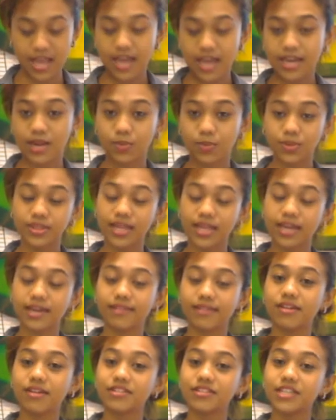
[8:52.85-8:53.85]
Now with that, I
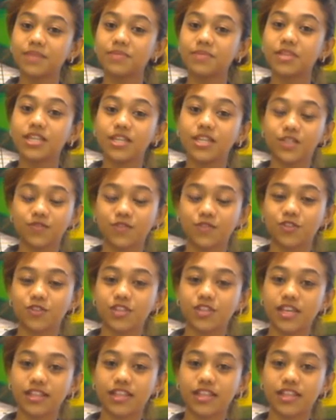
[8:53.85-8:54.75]
round up the news for today.